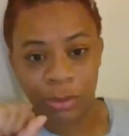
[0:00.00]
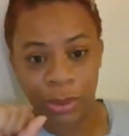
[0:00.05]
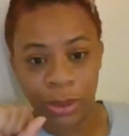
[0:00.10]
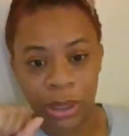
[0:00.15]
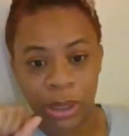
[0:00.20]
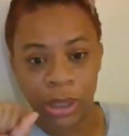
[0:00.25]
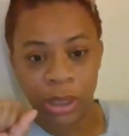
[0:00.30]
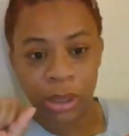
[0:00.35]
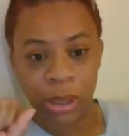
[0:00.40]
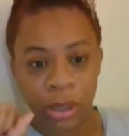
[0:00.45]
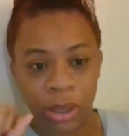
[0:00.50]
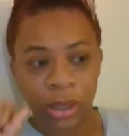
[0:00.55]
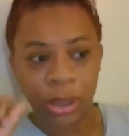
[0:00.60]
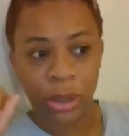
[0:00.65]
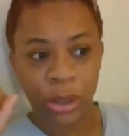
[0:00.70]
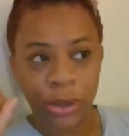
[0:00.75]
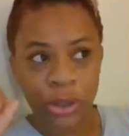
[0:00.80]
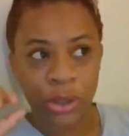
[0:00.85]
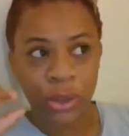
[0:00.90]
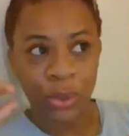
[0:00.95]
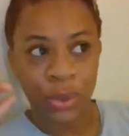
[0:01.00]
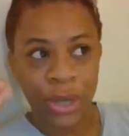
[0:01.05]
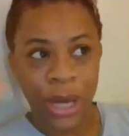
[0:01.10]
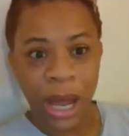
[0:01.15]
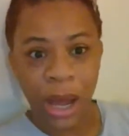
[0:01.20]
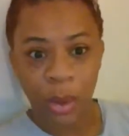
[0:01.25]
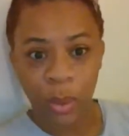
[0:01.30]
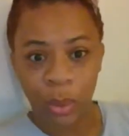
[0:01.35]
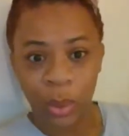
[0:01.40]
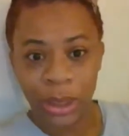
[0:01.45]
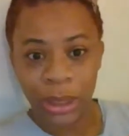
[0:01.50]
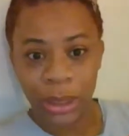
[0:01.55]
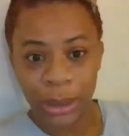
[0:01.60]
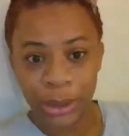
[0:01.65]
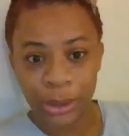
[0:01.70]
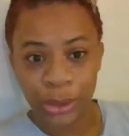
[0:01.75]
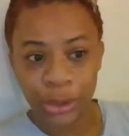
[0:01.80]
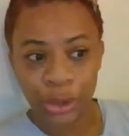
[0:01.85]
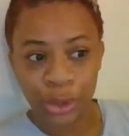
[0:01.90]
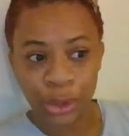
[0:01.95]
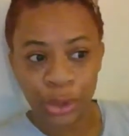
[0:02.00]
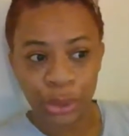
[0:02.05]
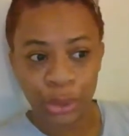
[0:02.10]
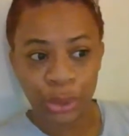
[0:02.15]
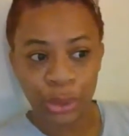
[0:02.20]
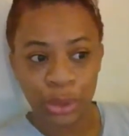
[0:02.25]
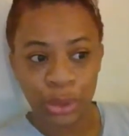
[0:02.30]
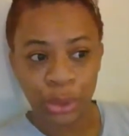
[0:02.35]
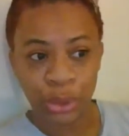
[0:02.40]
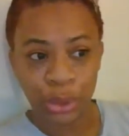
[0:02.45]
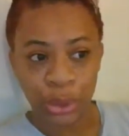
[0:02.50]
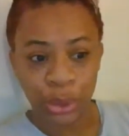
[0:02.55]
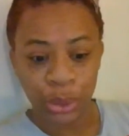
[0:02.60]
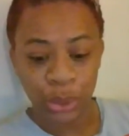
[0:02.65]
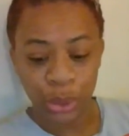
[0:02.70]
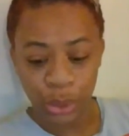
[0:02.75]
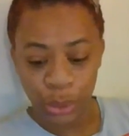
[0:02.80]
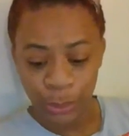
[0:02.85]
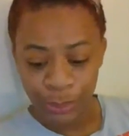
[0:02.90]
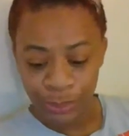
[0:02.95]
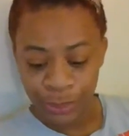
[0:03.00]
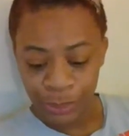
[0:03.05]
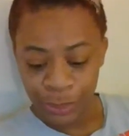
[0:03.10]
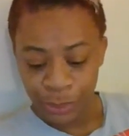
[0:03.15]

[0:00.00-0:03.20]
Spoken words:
but are you not willing to do